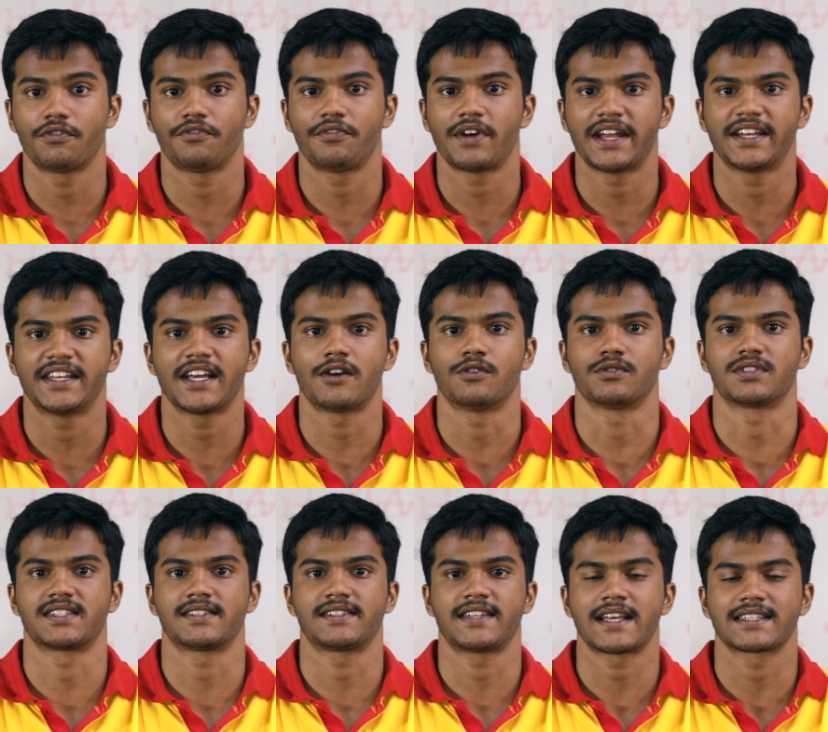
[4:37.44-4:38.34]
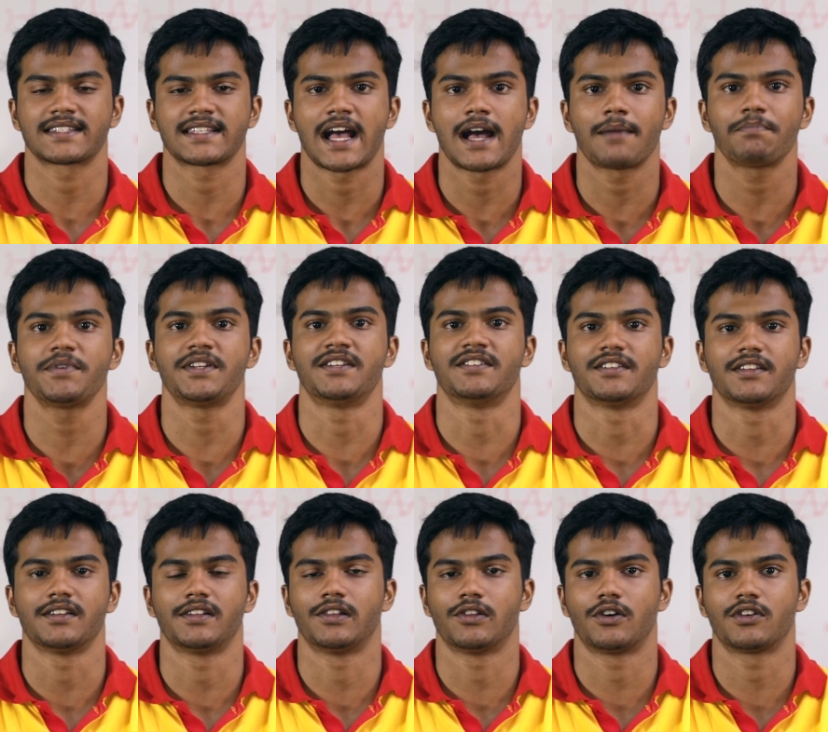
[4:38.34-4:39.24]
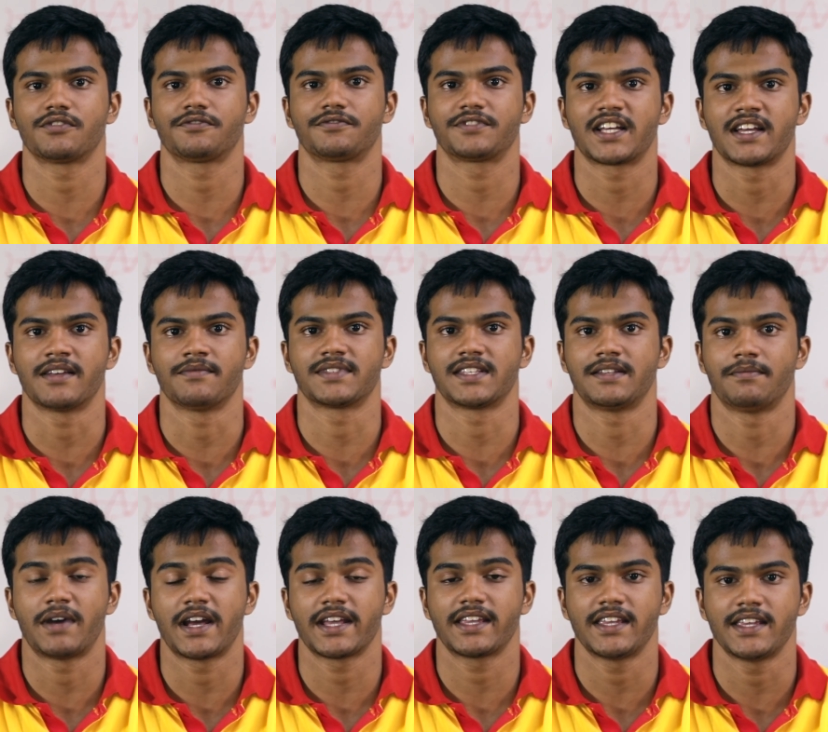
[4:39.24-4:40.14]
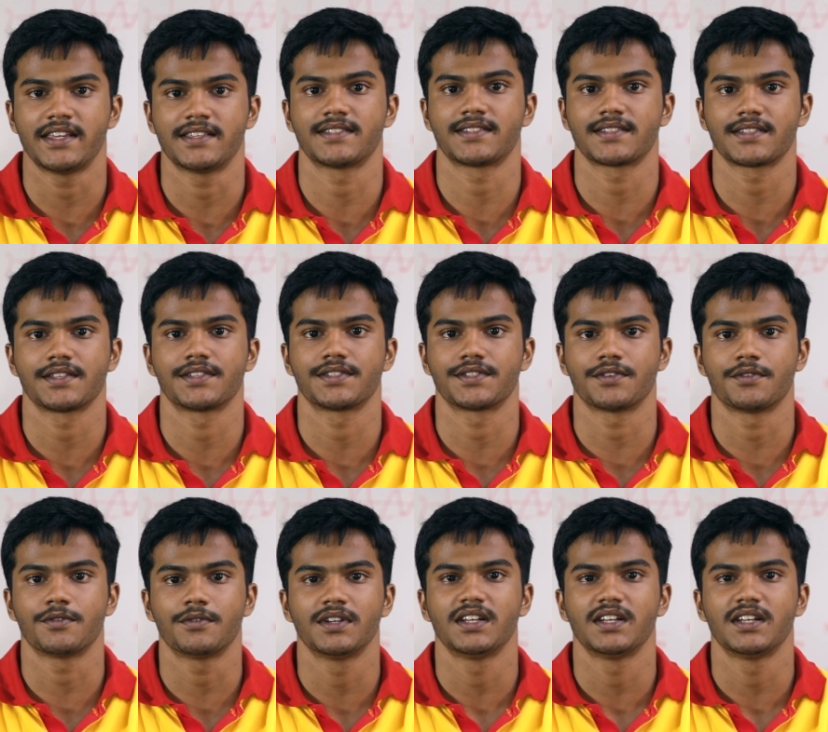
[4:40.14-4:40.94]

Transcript: or 5 doubts. It has happened a lot of times in my case. So